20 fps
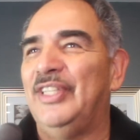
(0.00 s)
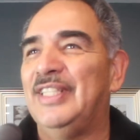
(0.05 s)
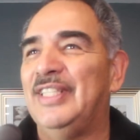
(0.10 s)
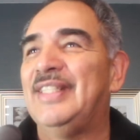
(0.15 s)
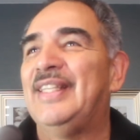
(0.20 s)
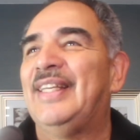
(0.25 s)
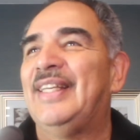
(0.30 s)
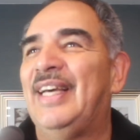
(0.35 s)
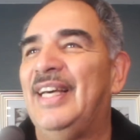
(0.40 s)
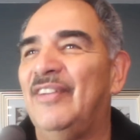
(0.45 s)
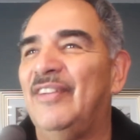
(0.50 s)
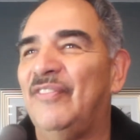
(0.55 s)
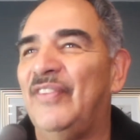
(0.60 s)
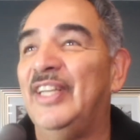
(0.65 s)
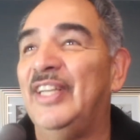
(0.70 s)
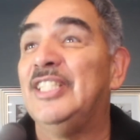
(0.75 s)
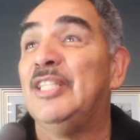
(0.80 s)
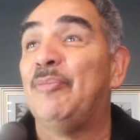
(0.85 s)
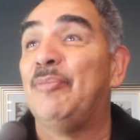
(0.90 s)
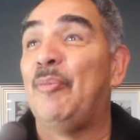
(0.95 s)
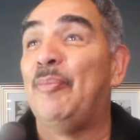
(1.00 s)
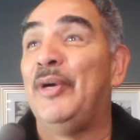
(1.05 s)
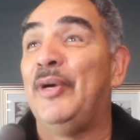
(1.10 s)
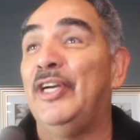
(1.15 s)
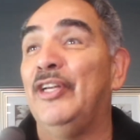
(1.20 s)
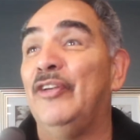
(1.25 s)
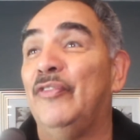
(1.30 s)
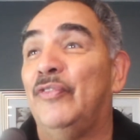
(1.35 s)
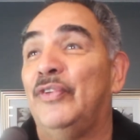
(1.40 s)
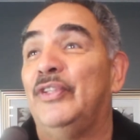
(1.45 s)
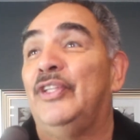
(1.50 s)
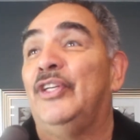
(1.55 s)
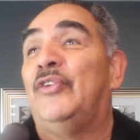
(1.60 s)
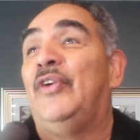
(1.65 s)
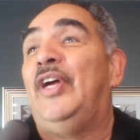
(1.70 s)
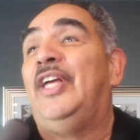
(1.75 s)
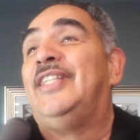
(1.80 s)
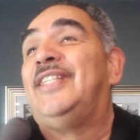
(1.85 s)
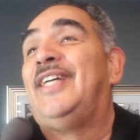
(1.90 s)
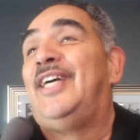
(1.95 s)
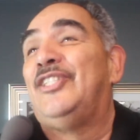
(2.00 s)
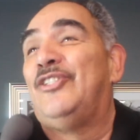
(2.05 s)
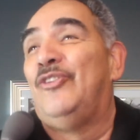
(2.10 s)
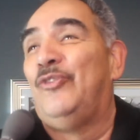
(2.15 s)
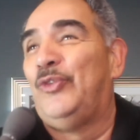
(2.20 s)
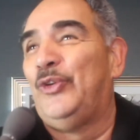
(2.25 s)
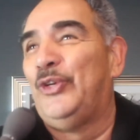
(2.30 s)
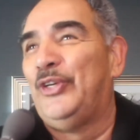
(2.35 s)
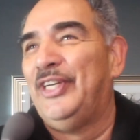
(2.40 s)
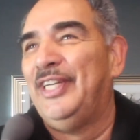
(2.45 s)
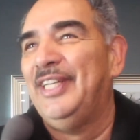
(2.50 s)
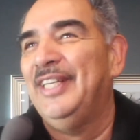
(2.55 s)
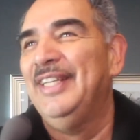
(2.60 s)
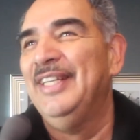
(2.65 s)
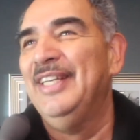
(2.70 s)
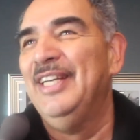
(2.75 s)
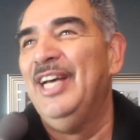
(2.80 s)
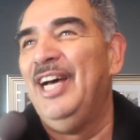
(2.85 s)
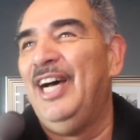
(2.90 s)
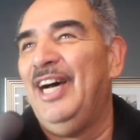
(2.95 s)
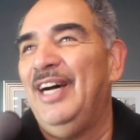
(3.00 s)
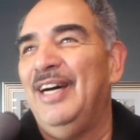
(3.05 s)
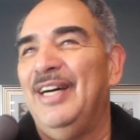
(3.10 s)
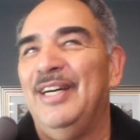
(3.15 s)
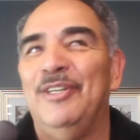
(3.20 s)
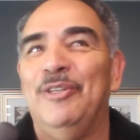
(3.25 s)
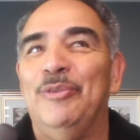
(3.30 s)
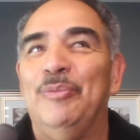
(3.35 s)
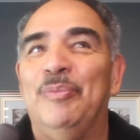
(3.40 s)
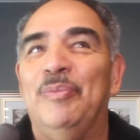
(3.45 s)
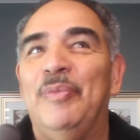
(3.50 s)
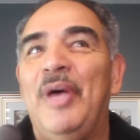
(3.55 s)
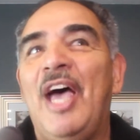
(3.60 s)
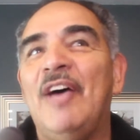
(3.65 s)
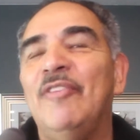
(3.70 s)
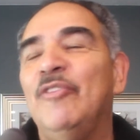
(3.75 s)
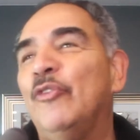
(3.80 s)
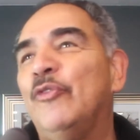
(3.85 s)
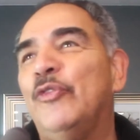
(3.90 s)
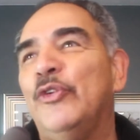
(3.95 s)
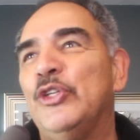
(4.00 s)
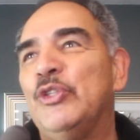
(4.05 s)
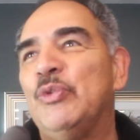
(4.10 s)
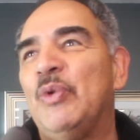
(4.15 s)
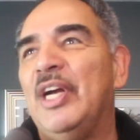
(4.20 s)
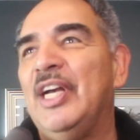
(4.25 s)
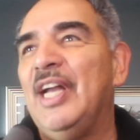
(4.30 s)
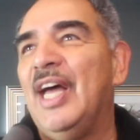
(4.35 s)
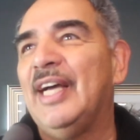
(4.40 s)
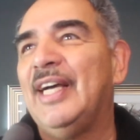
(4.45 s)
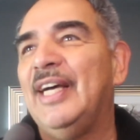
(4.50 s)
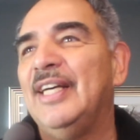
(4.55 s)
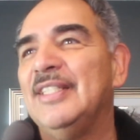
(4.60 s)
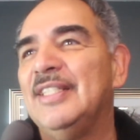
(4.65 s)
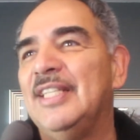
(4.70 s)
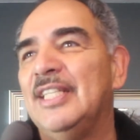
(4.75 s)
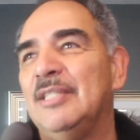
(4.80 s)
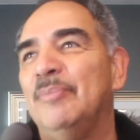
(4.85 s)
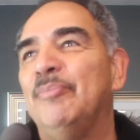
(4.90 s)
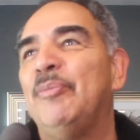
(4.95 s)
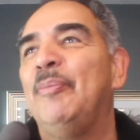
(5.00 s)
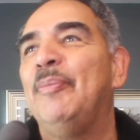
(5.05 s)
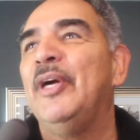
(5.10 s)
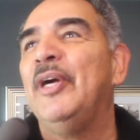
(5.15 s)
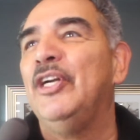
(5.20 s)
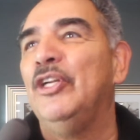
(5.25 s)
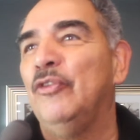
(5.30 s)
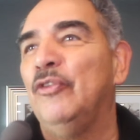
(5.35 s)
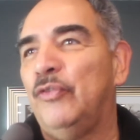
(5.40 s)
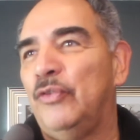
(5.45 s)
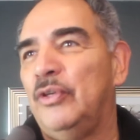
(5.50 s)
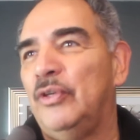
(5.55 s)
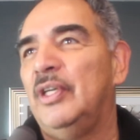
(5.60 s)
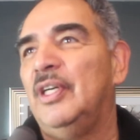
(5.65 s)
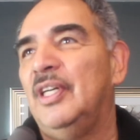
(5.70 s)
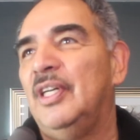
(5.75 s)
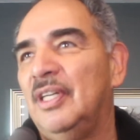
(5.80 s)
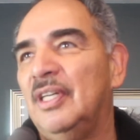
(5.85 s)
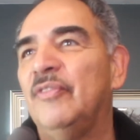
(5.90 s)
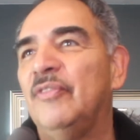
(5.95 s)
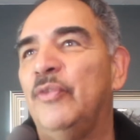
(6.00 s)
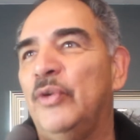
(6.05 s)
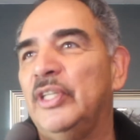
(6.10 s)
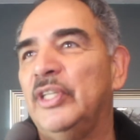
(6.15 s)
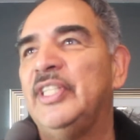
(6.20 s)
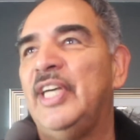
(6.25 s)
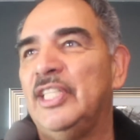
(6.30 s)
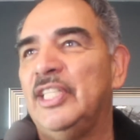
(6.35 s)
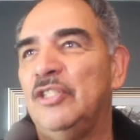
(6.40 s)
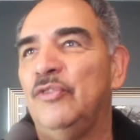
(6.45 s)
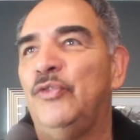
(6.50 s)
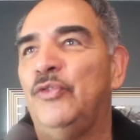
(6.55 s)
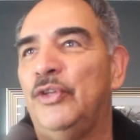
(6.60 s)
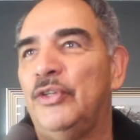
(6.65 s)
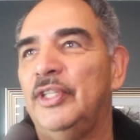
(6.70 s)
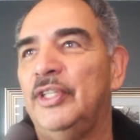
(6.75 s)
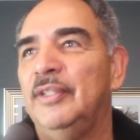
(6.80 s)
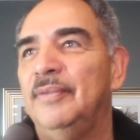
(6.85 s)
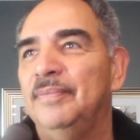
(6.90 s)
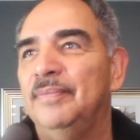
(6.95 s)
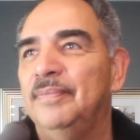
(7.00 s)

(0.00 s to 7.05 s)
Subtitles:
These are the kind of fights that prepare you for the great Tyson Fury. Having first-round knockouts doesn't prepare you for Tyson Fury.